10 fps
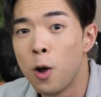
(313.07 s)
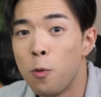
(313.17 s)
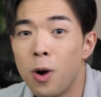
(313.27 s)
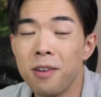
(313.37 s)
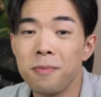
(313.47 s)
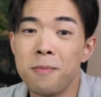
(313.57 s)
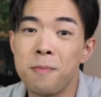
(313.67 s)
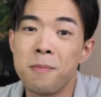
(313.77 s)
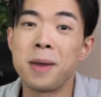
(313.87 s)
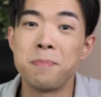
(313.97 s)
well,
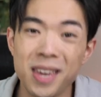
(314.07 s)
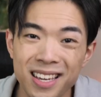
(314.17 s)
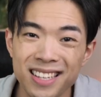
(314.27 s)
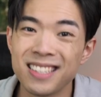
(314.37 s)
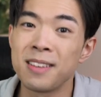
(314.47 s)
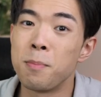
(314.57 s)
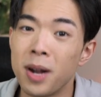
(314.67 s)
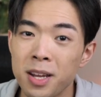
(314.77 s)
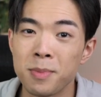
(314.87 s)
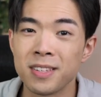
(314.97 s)
my biggest
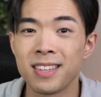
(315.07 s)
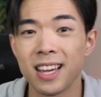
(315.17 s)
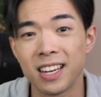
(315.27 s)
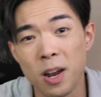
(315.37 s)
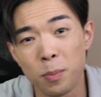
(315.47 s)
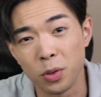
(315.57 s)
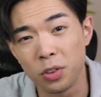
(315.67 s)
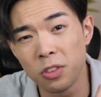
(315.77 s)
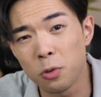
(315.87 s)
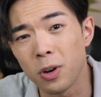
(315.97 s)
money mistake number
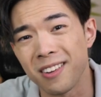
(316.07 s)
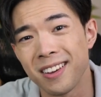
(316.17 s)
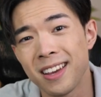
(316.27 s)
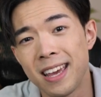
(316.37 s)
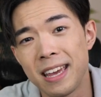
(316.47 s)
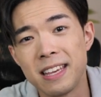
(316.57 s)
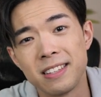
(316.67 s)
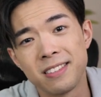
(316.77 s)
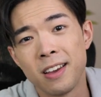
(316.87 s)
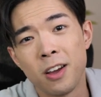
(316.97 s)
three
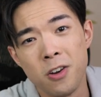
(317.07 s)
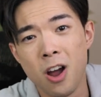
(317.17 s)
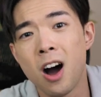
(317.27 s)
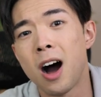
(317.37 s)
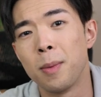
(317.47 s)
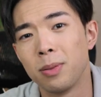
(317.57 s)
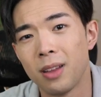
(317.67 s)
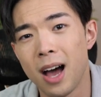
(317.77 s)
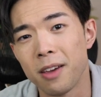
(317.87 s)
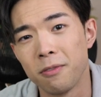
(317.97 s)
is not
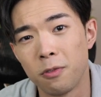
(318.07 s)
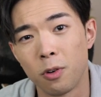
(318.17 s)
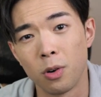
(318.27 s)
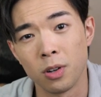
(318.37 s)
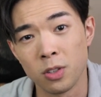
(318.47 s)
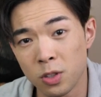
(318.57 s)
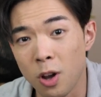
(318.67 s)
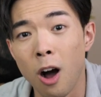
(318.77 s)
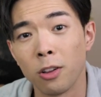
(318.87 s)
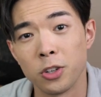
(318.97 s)
applying for
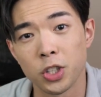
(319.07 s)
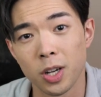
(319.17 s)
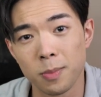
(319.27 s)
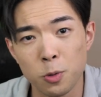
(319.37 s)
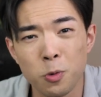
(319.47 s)
scholarships,